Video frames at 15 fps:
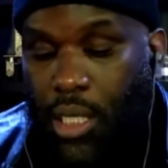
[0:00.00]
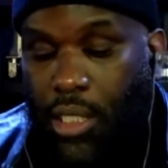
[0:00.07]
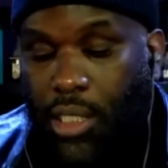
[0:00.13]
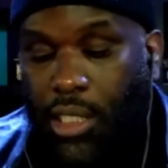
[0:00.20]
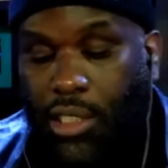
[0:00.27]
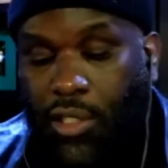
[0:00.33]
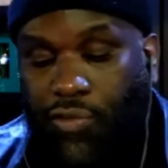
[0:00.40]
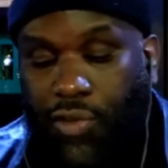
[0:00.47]

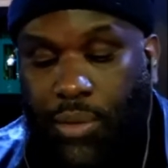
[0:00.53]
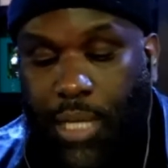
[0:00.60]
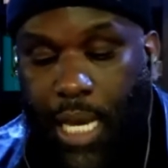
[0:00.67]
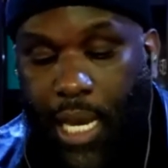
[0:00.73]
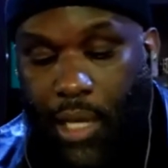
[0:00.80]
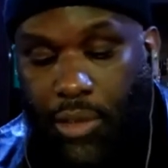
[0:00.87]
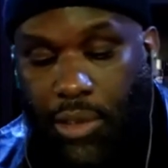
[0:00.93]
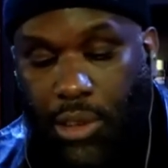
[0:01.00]
This is from the
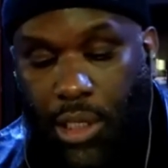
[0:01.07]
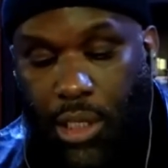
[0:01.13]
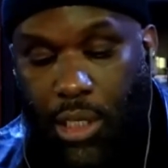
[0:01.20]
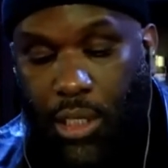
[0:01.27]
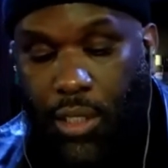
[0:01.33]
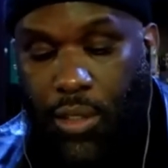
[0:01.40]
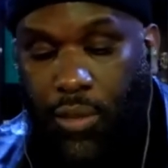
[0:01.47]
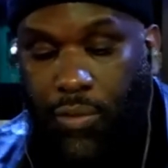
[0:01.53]
house
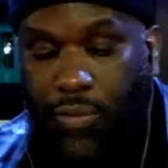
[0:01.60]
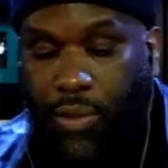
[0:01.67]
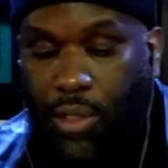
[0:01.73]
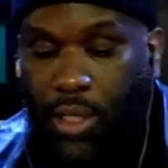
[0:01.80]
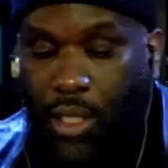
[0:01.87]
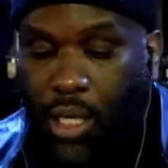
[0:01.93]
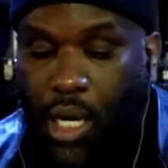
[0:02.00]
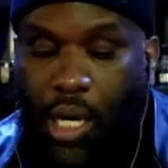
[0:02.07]
of
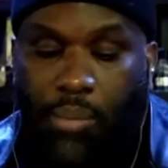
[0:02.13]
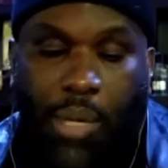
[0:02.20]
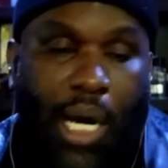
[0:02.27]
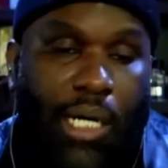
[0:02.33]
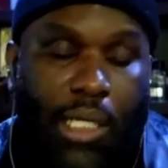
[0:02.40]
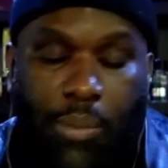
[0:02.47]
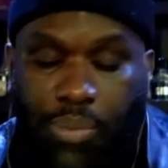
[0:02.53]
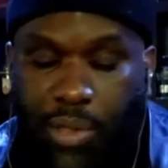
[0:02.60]

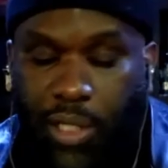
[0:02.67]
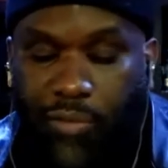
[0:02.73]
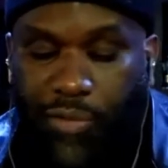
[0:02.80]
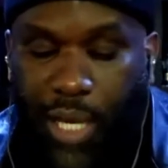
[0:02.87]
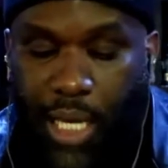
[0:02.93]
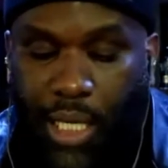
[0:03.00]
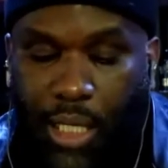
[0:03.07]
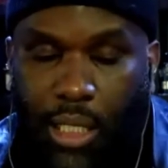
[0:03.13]
Armani
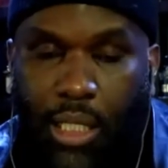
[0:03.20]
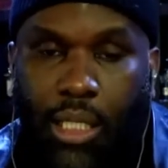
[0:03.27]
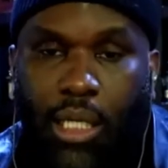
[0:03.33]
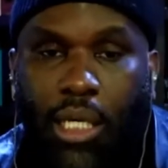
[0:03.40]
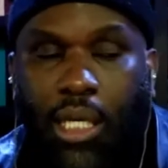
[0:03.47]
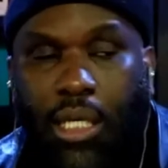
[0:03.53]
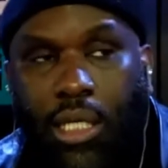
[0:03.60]
Prive, and